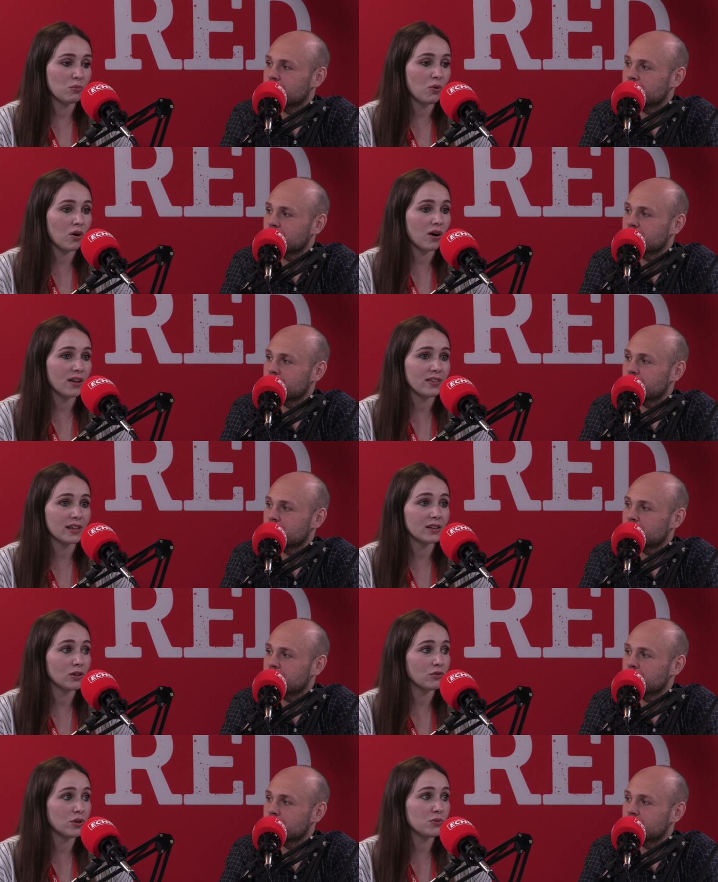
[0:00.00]
Speaker 1: what I think
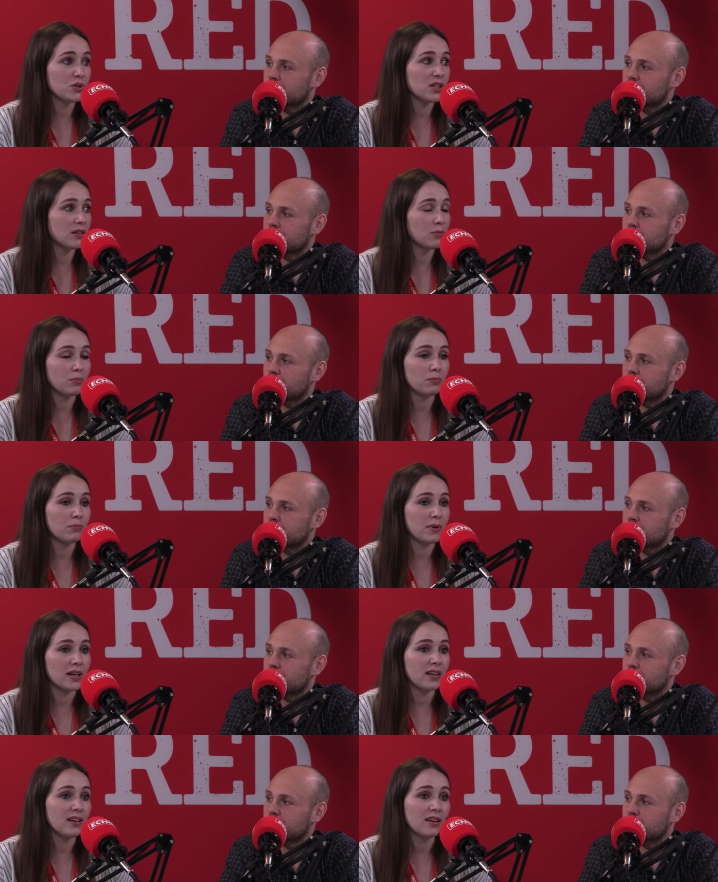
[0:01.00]
Larouci could
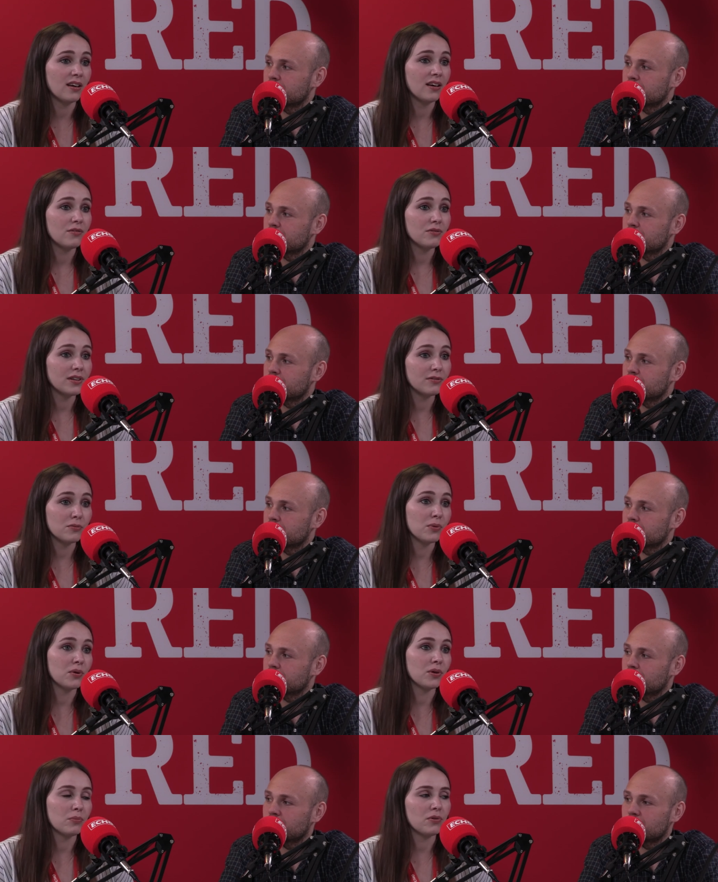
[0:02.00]
be for
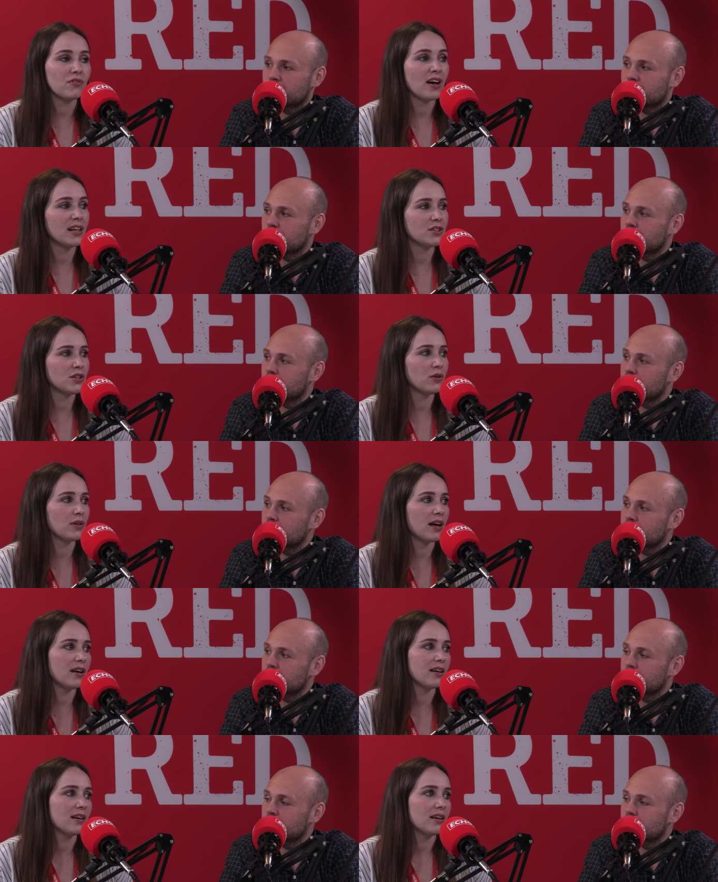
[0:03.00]
Liverpool and provide, you know,
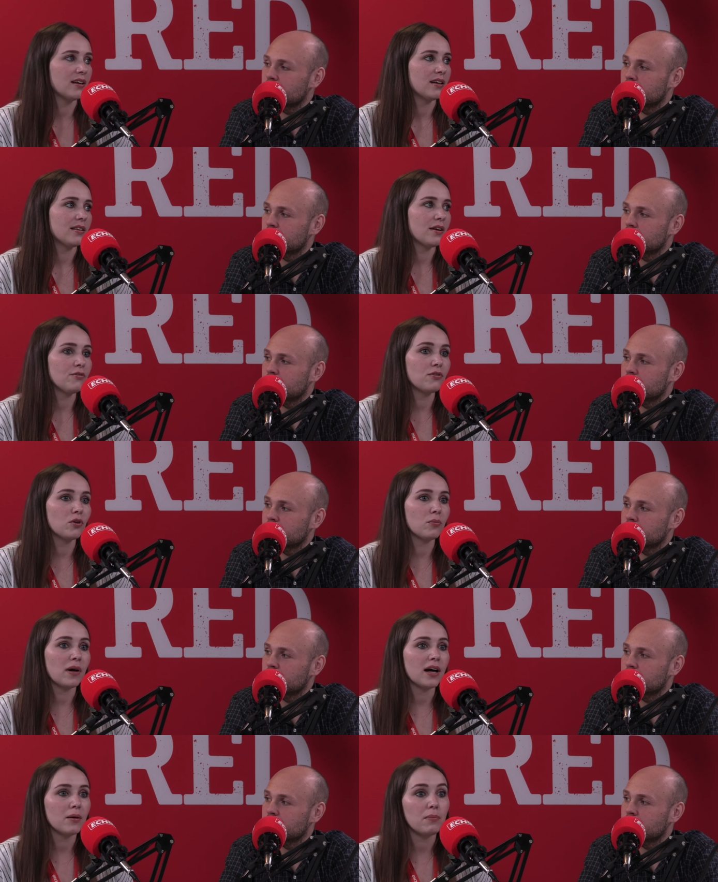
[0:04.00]
that that
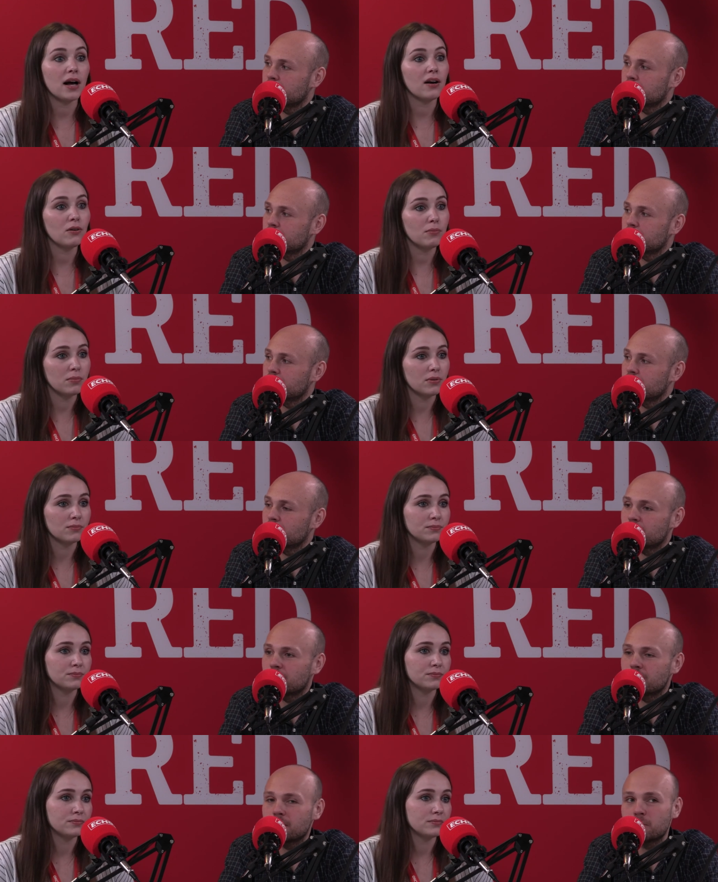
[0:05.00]
full-back backup.
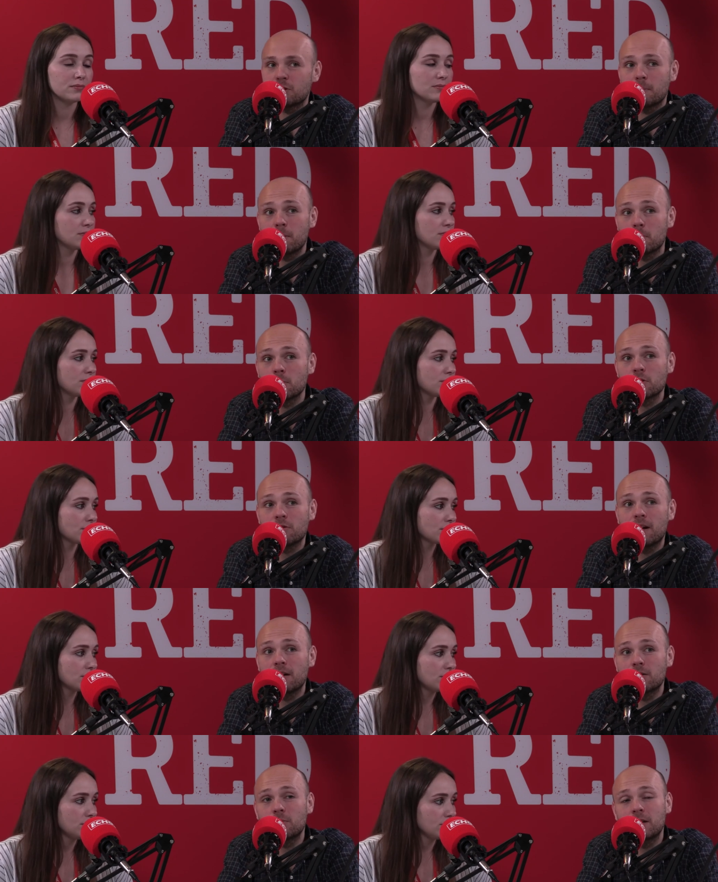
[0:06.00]
Speaker 2: Mm. There was a bit of buzz
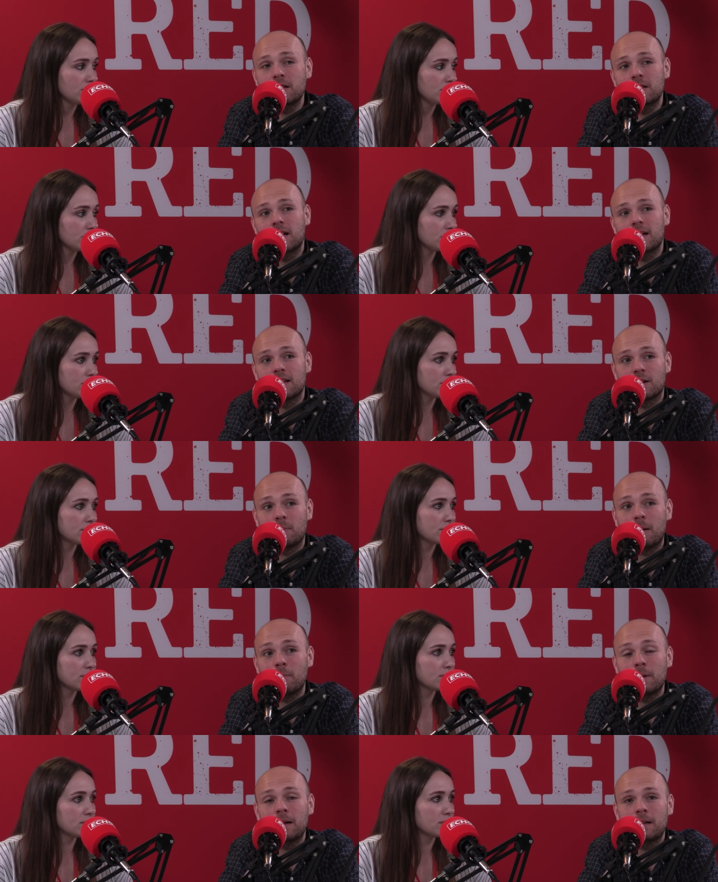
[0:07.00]
around him when he signed, I
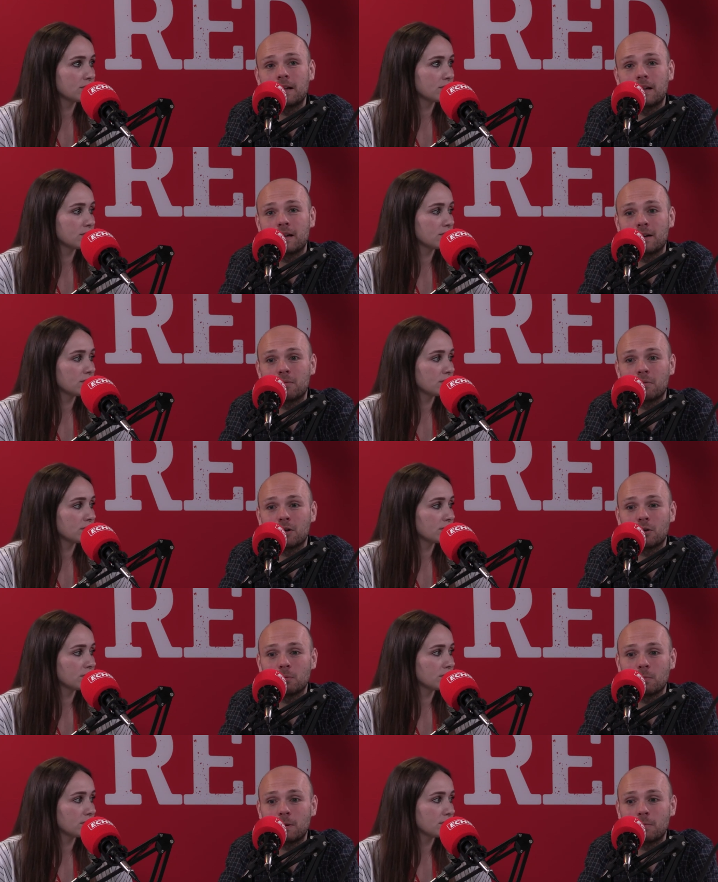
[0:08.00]
remember, um, and a
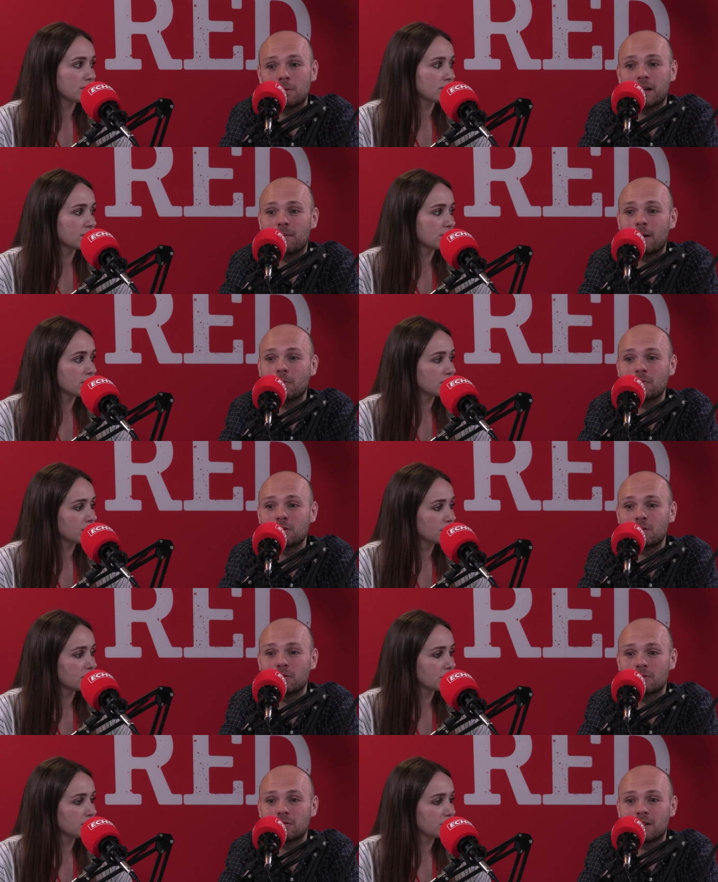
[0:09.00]
couple of people came out and
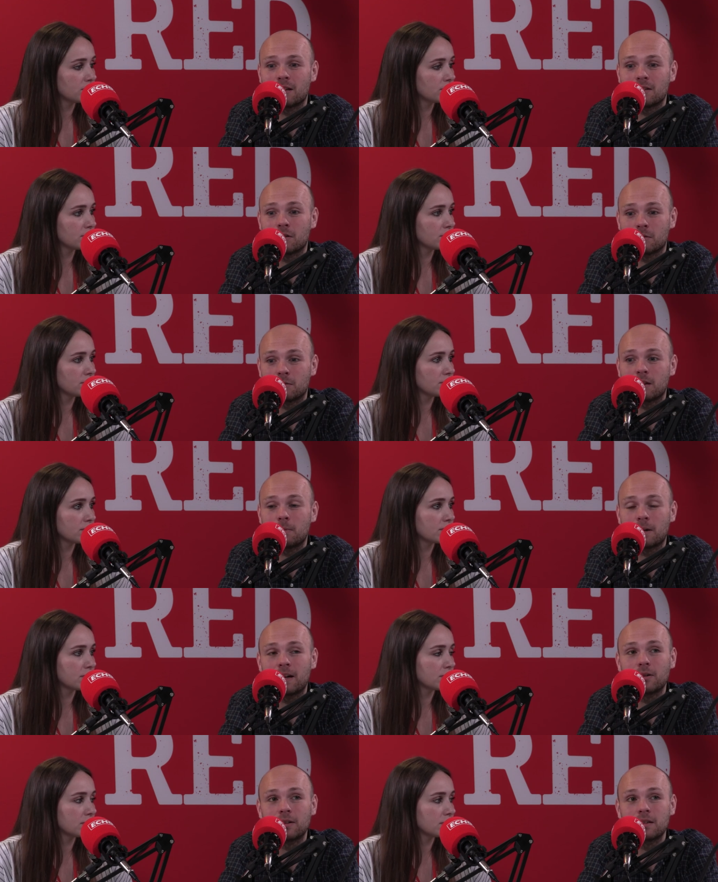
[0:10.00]
sort of said, oh, keep an
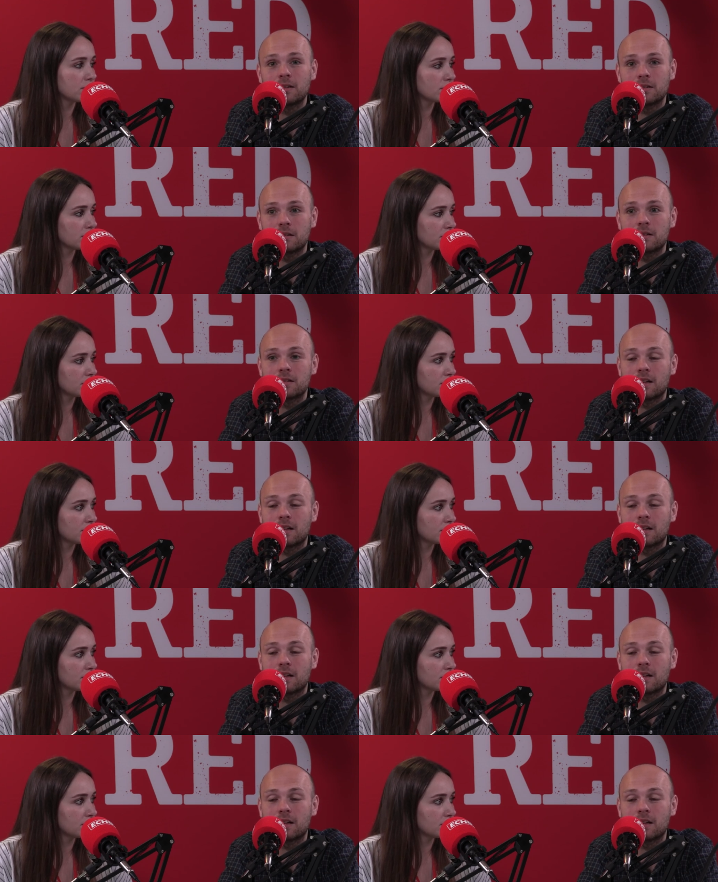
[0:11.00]
eye on this this